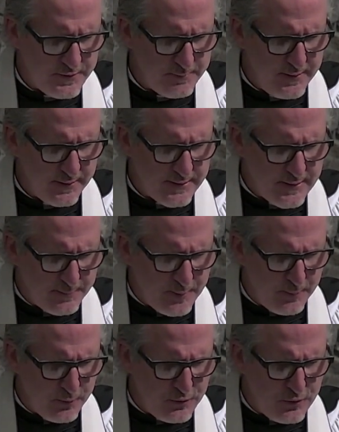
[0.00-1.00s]
be
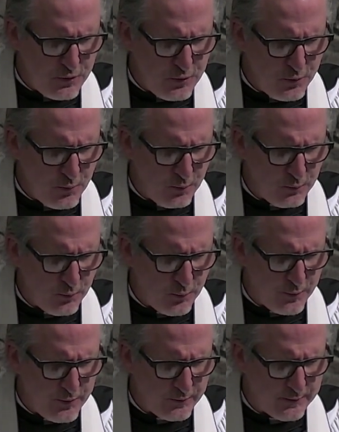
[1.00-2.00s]
acceptable to you, O
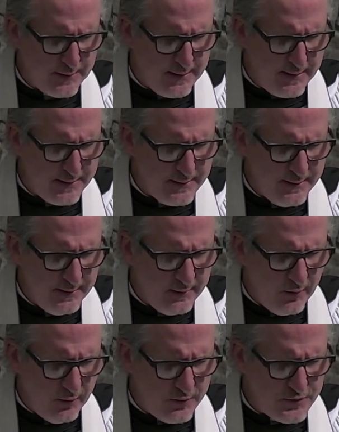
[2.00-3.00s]
Lord, our God,
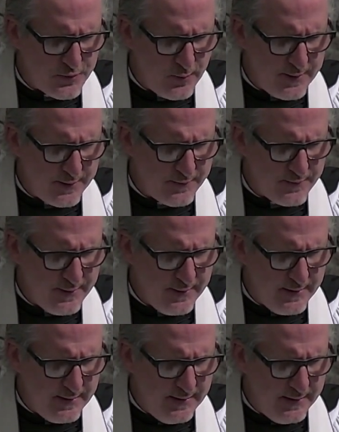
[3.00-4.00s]
our strength,
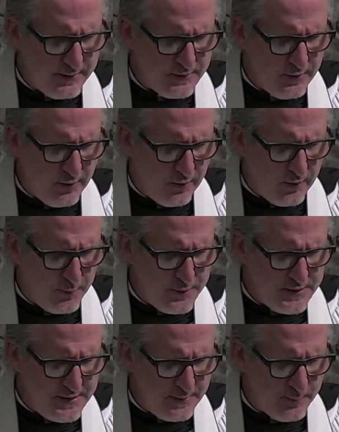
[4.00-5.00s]
and our
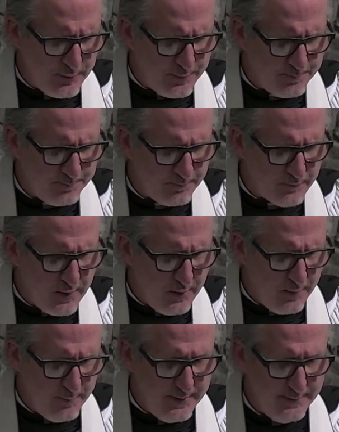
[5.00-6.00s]
Redeemer.
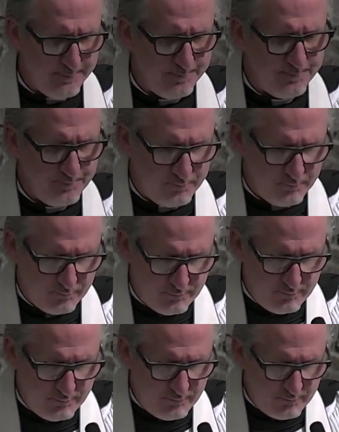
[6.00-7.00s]
Amen.
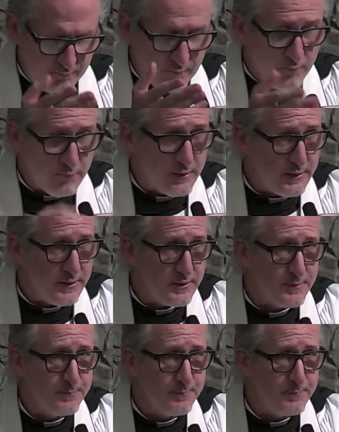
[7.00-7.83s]
Please.